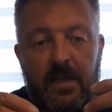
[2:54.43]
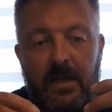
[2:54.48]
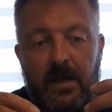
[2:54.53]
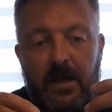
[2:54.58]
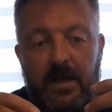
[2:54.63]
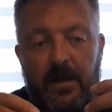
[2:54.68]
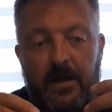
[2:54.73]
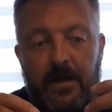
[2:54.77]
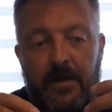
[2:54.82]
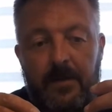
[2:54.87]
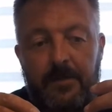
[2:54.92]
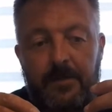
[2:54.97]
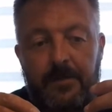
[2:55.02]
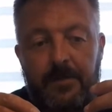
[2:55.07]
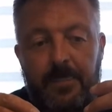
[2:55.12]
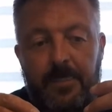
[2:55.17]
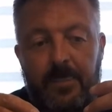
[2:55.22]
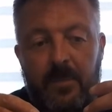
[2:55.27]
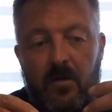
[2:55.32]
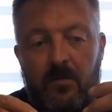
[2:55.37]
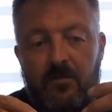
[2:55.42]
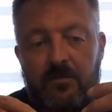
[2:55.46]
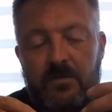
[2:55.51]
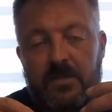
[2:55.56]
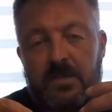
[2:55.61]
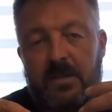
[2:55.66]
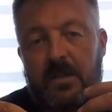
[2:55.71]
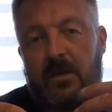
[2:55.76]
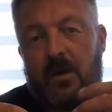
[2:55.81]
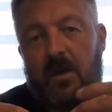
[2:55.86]
Um,
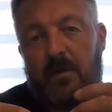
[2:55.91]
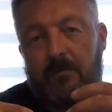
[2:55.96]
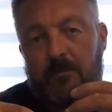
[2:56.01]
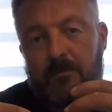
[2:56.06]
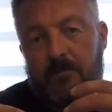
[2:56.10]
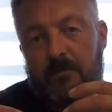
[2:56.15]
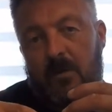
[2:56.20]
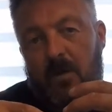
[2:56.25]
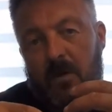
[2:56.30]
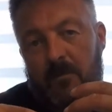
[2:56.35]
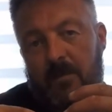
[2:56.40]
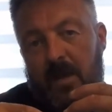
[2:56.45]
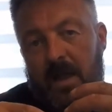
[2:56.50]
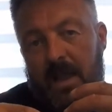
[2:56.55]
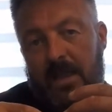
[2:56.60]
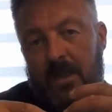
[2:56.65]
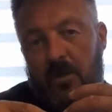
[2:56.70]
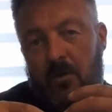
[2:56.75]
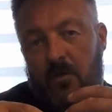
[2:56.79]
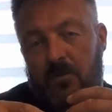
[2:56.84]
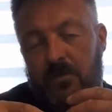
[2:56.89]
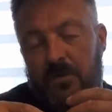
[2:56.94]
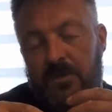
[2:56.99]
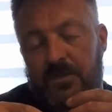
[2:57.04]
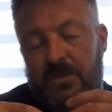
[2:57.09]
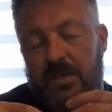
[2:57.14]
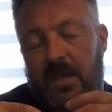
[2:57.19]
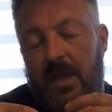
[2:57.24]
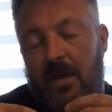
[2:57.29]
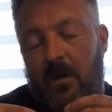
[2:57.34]
obviously, I'm I'm hanging on the
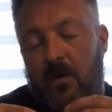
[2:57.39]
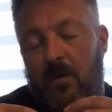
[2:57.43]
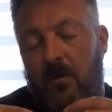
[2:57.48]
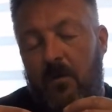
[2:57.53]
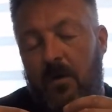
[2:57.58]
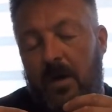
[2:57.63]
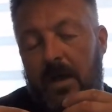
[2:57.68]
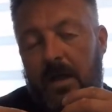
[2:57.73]
sail,